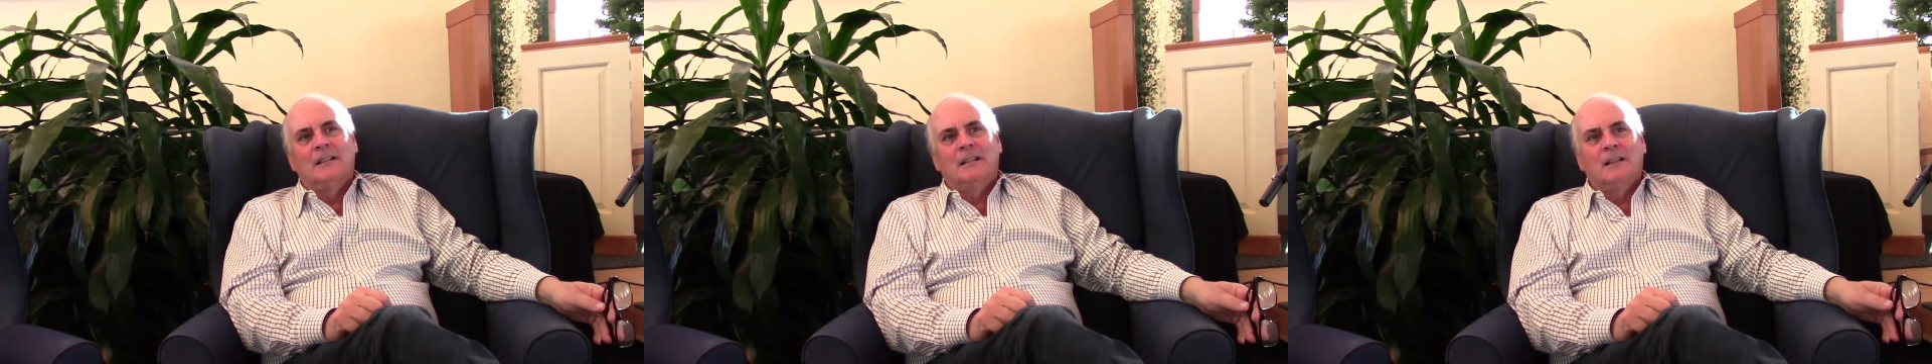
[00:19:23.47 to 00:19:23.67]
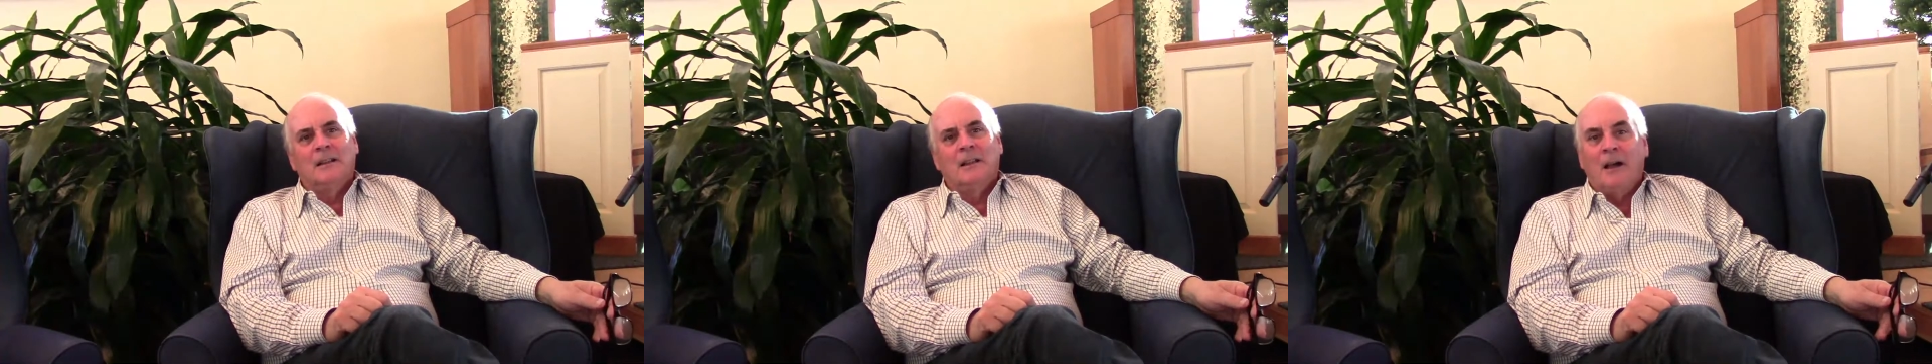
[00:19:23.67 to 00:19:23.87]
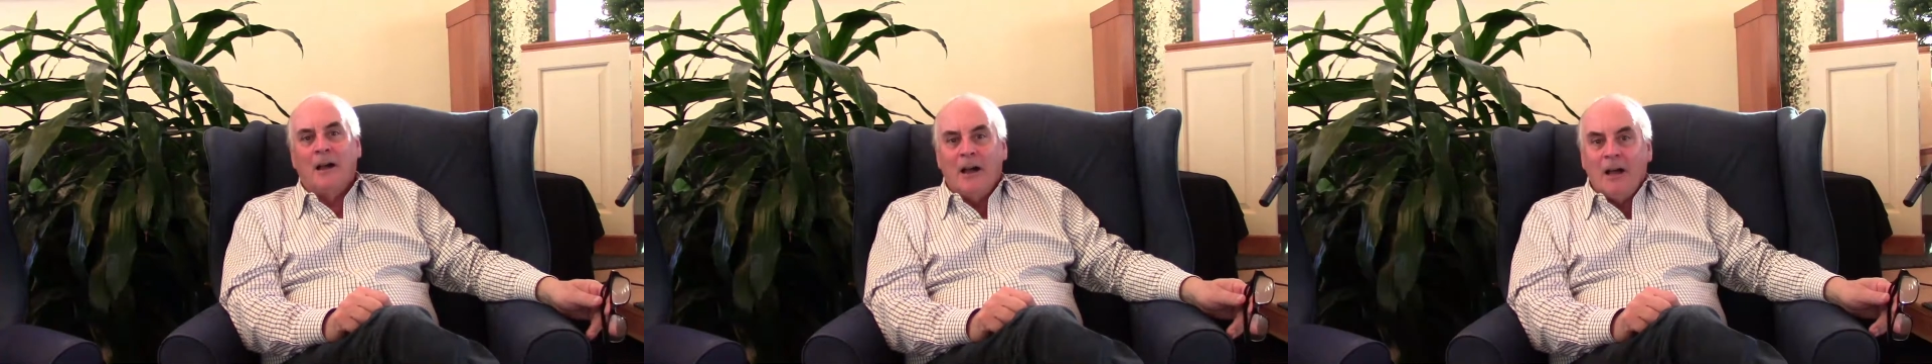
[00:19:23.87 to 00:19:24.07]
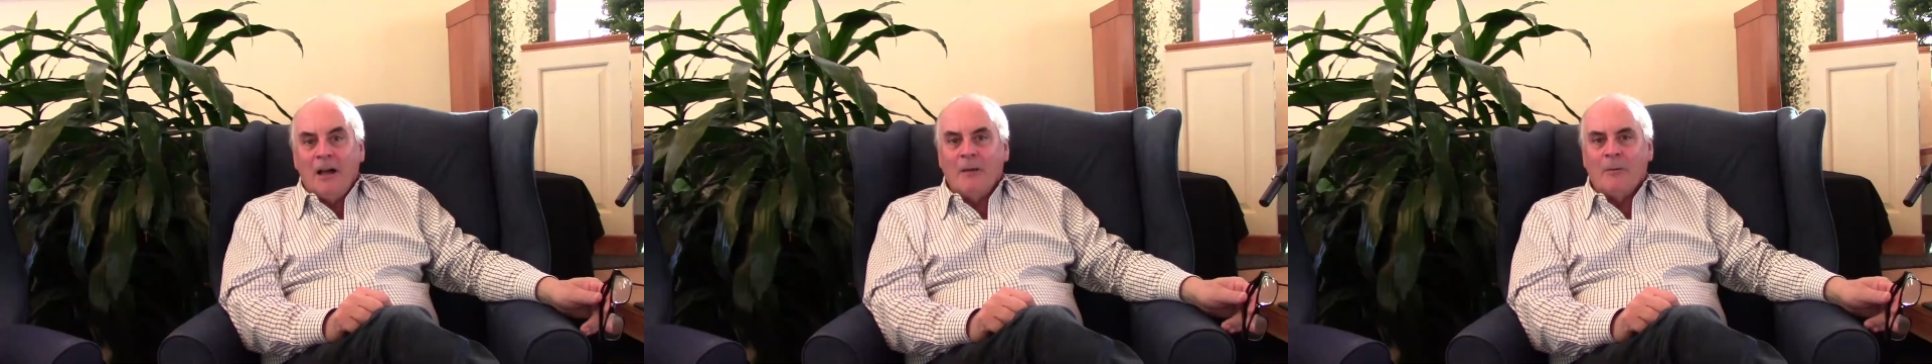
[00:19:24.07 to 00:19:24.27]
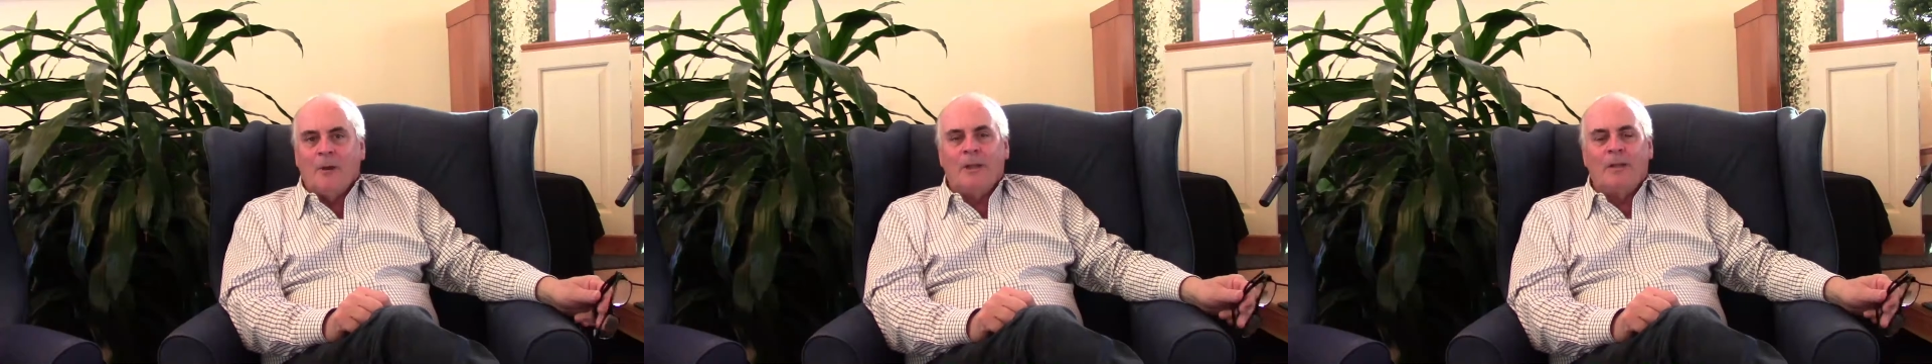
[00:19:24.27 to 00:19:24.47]
The
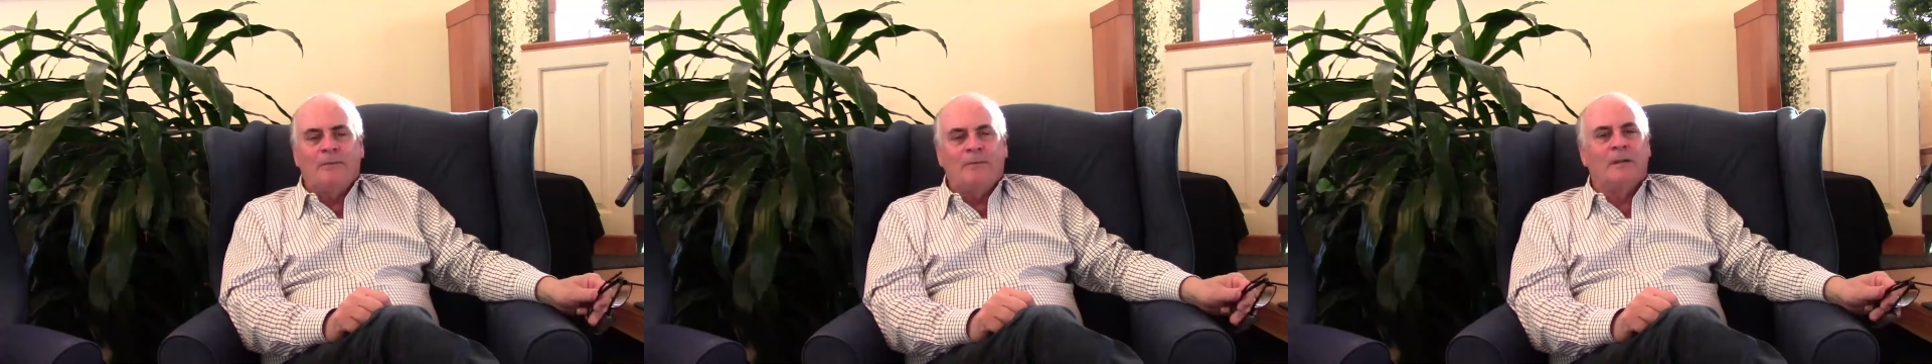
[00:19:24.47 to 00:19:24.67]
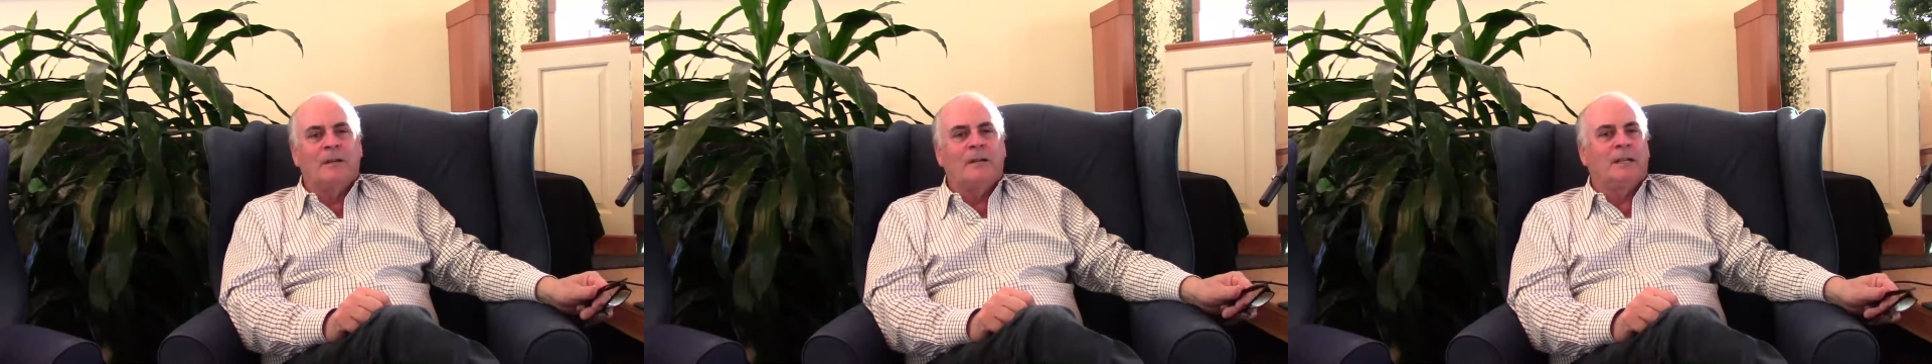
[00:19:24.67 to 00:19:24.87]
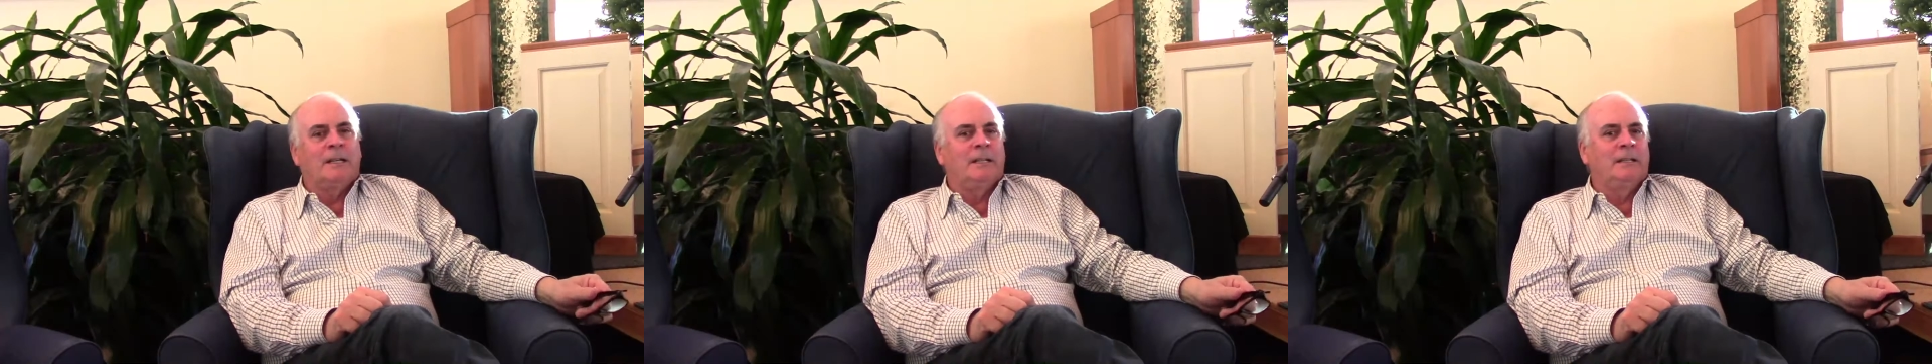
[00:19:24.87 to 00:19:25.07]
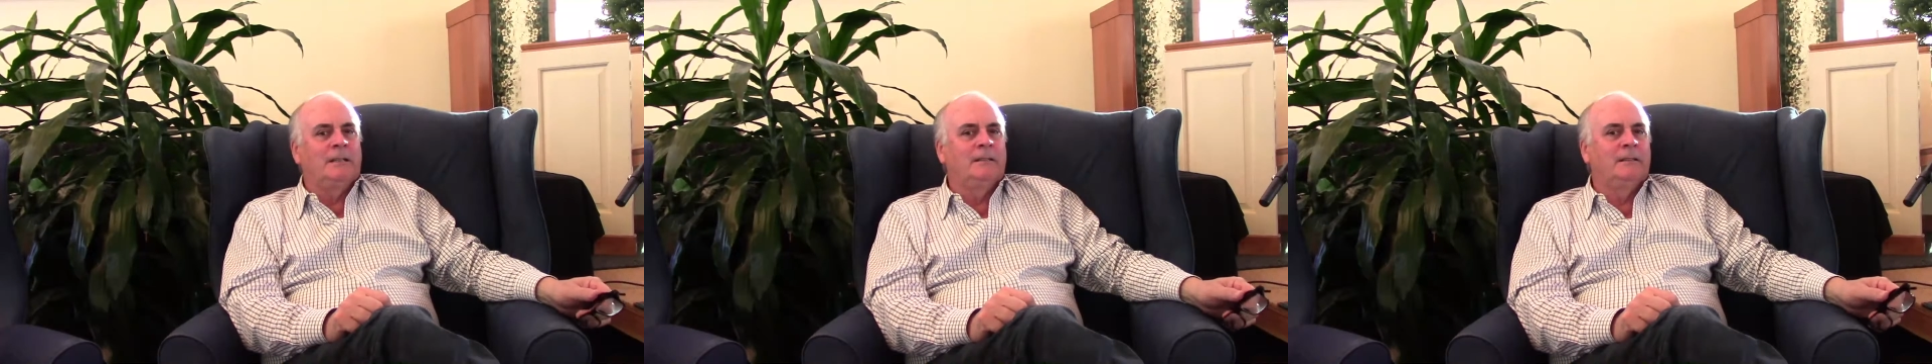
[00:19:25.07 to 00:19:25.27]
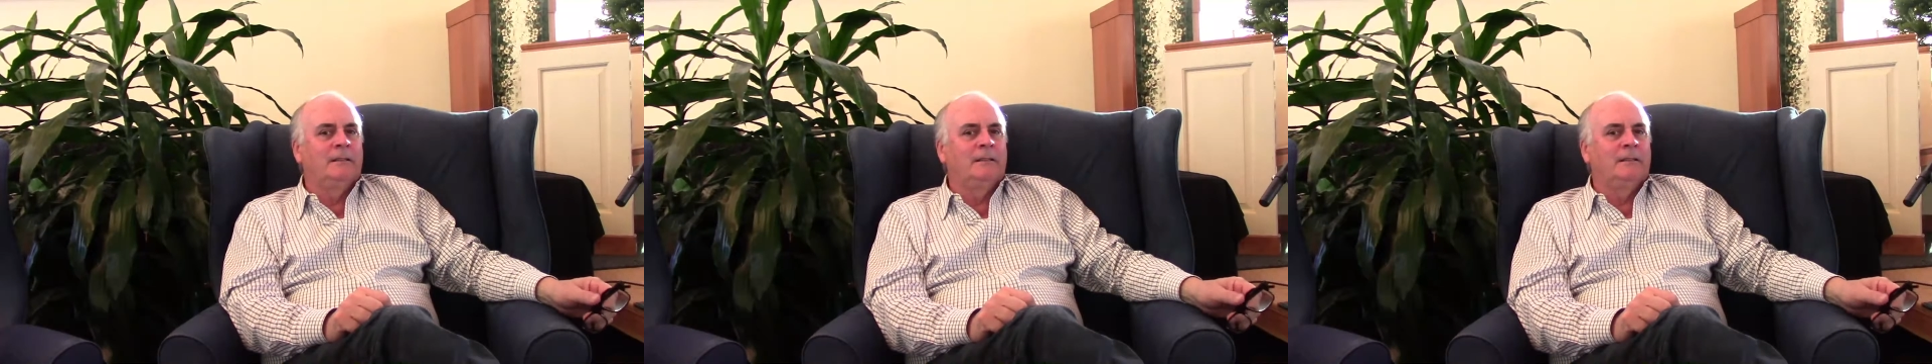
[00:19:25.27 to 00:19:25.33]
highway of God